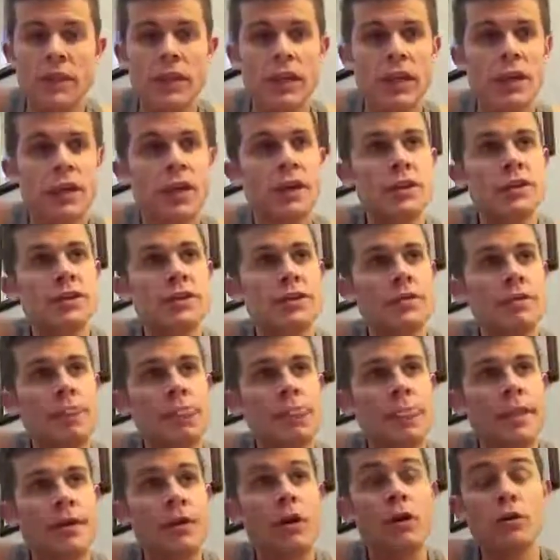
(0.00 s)
And
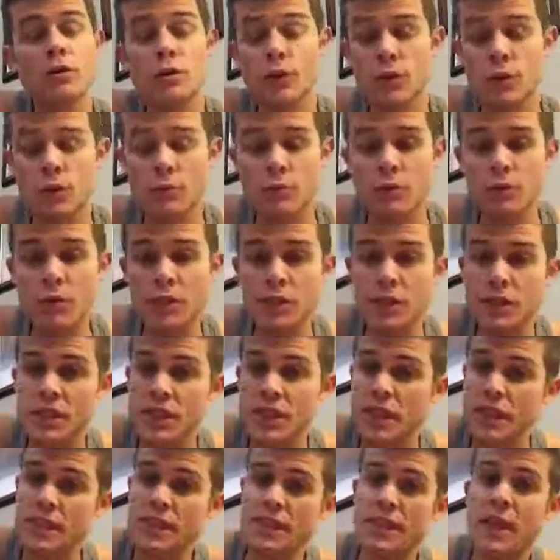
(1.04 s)
also comes with a
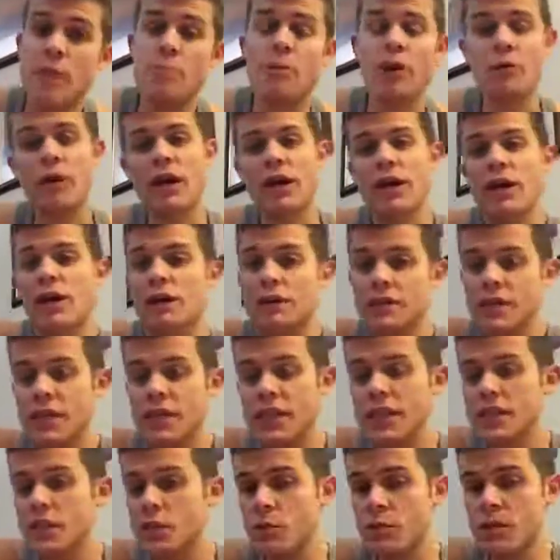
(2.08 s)
60-day money-back
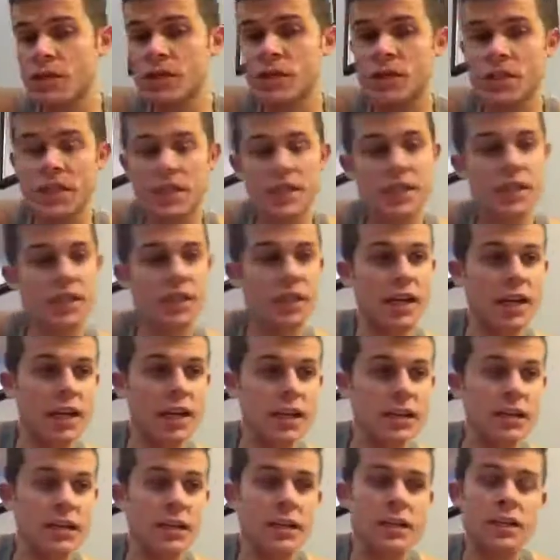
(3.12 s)
guarantee. So within 60
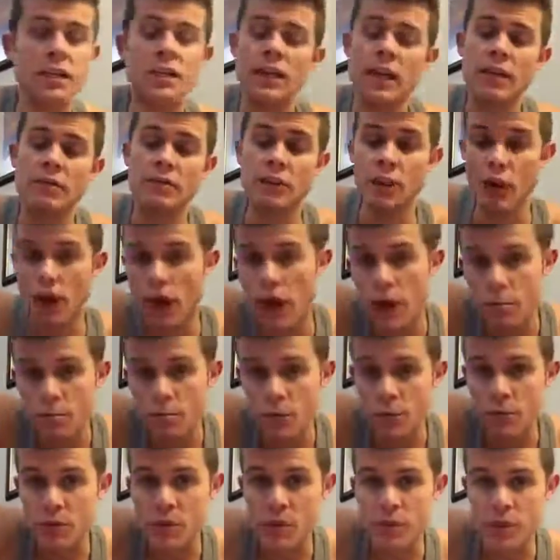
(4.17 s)
days, if you're not
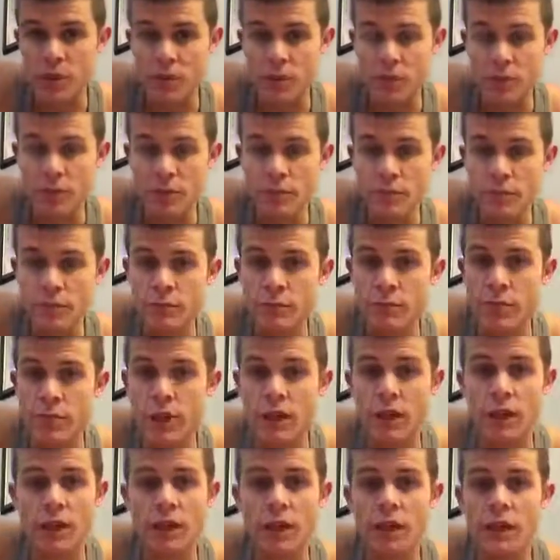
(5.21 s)
happy with the system,
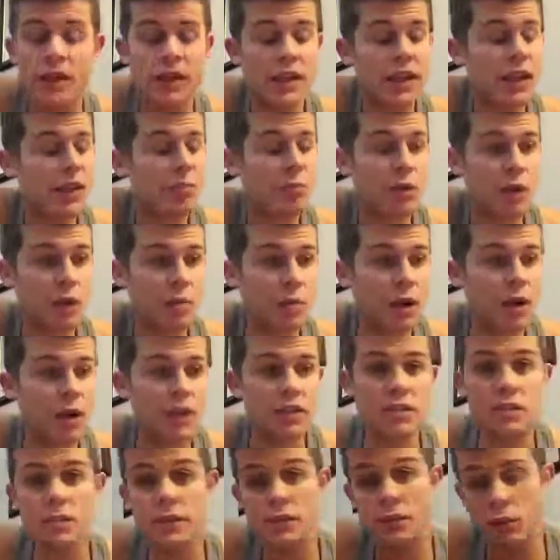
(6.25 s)
you can get your money back.
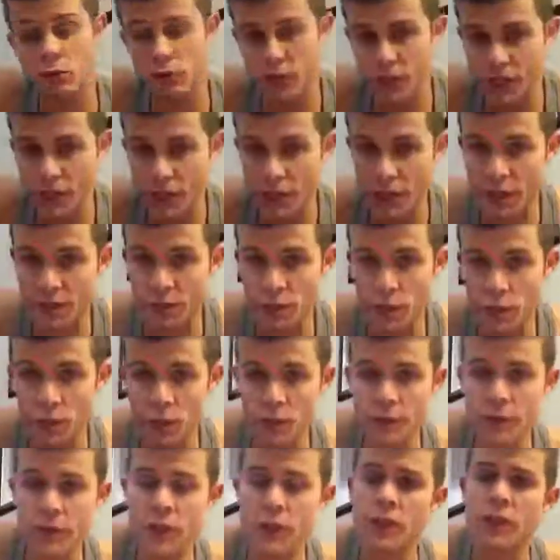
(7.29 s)
So there's no risk
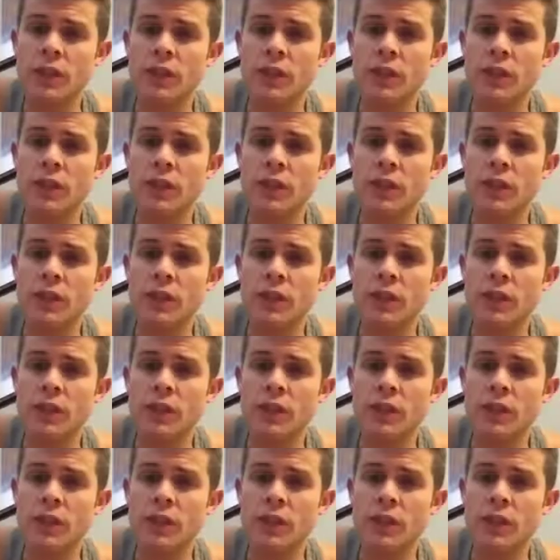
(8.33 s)
involved.